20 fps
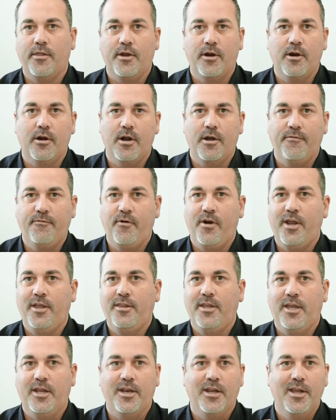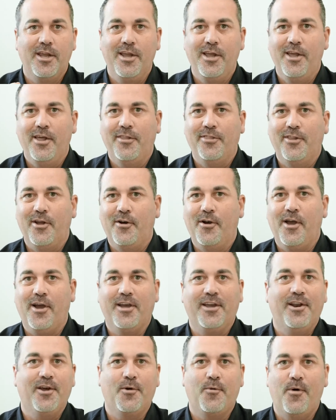They're afraid that they're not
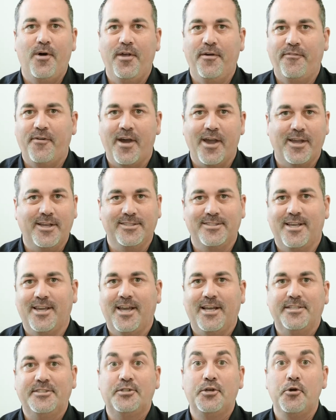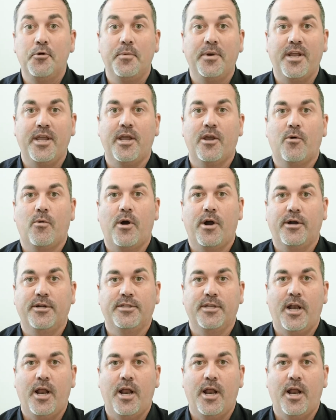going to qualify because they got too many inquiries.